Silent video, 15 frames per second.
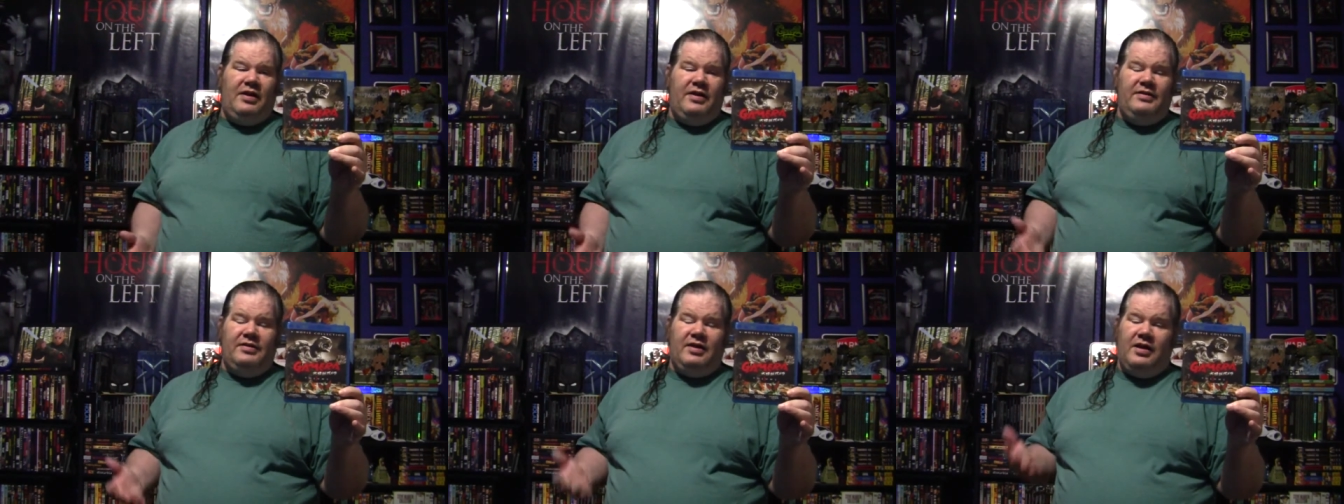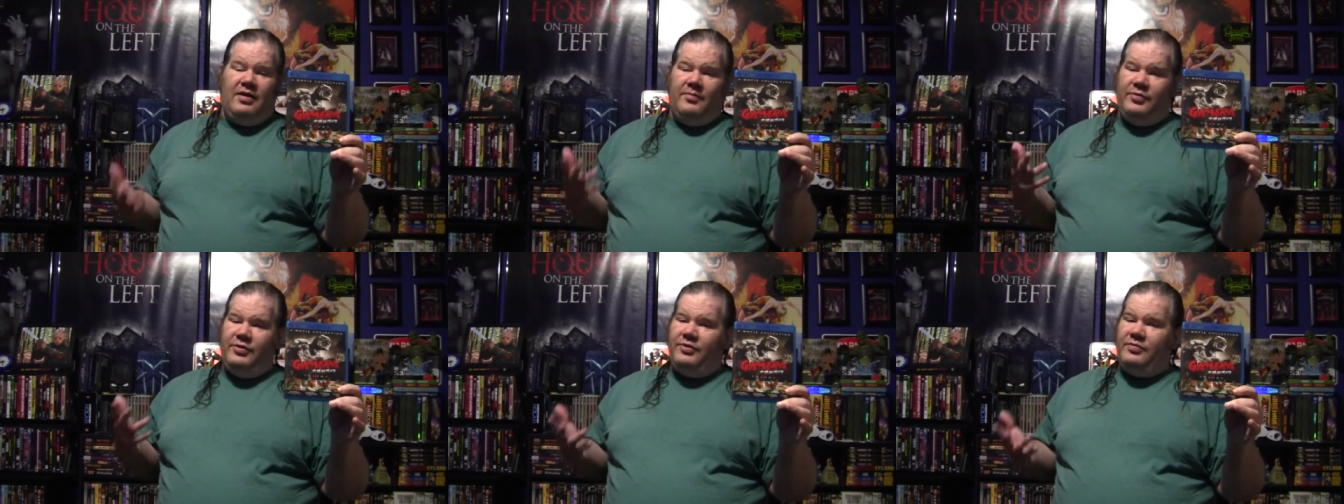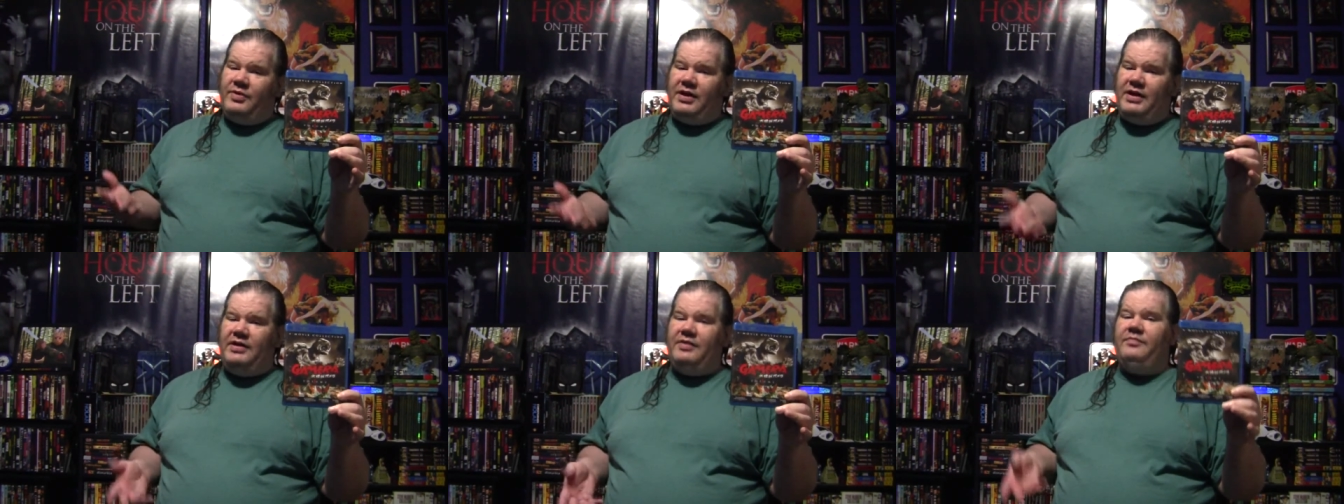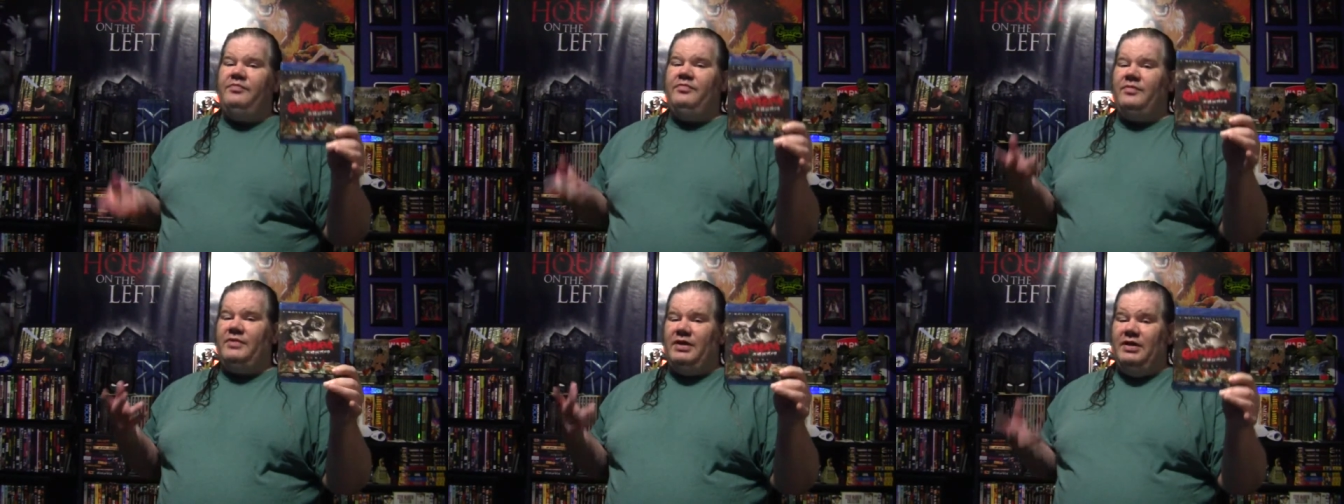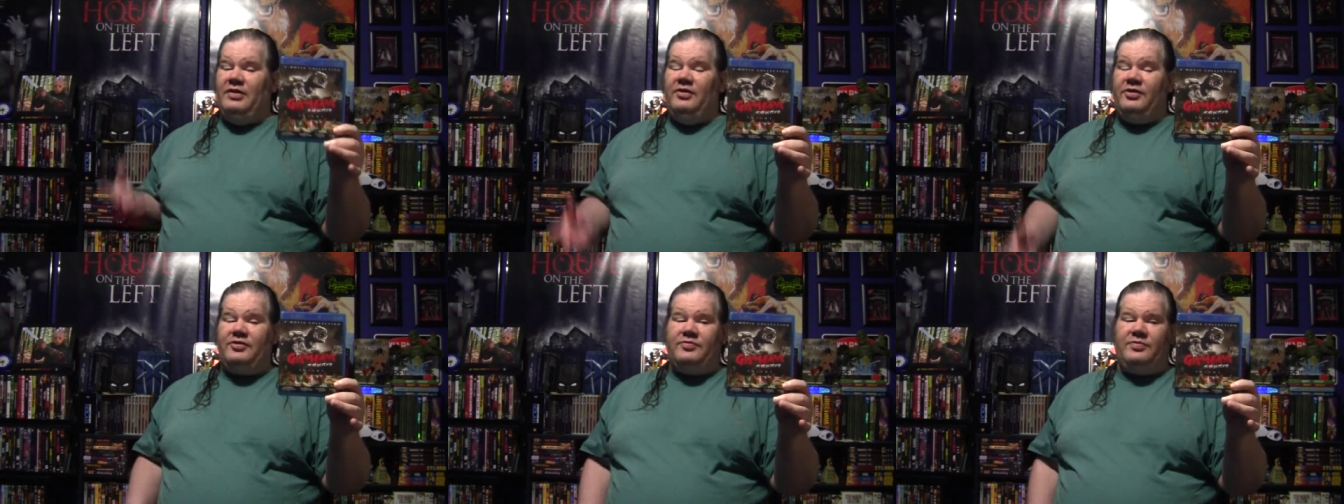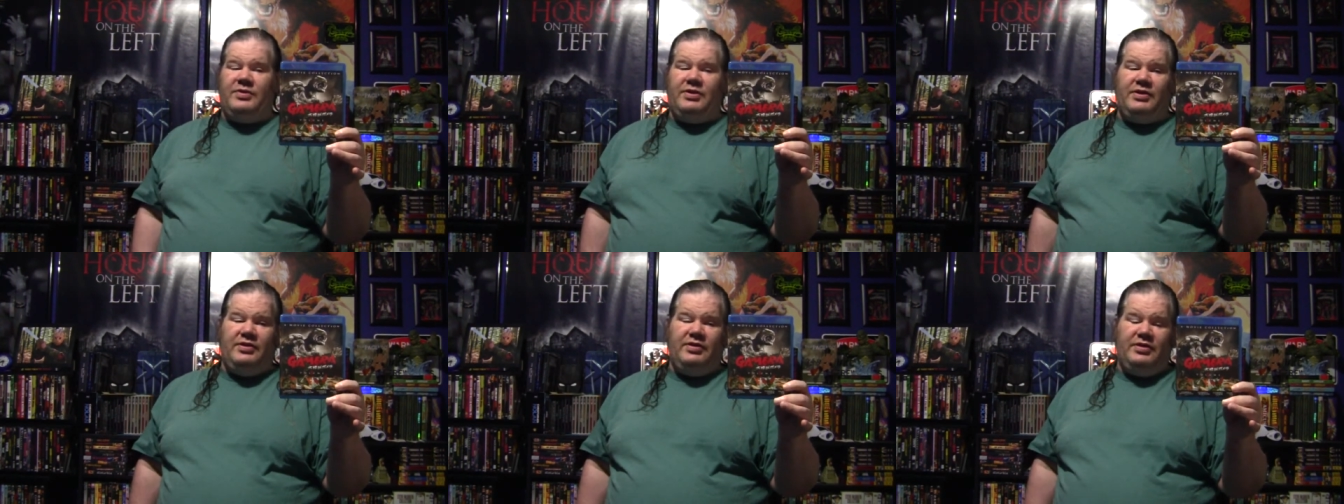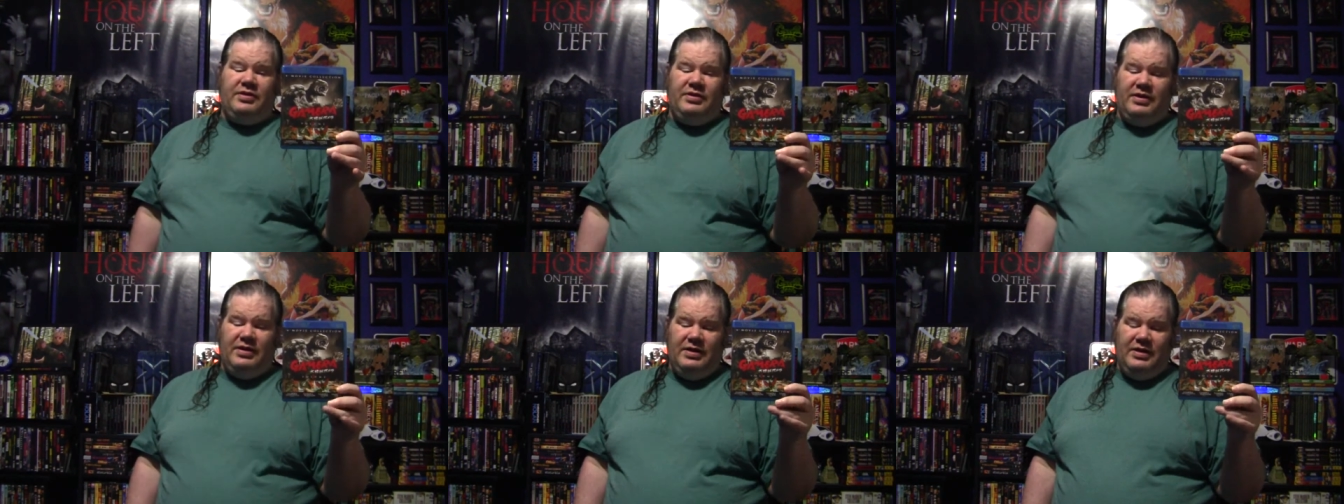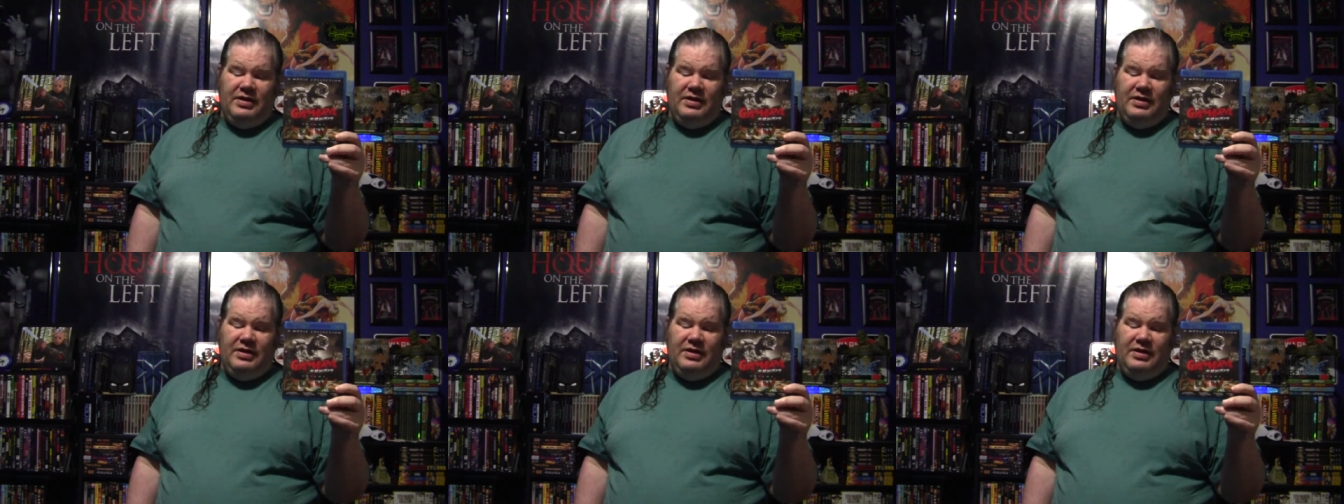On Blu-ray, it looks really good.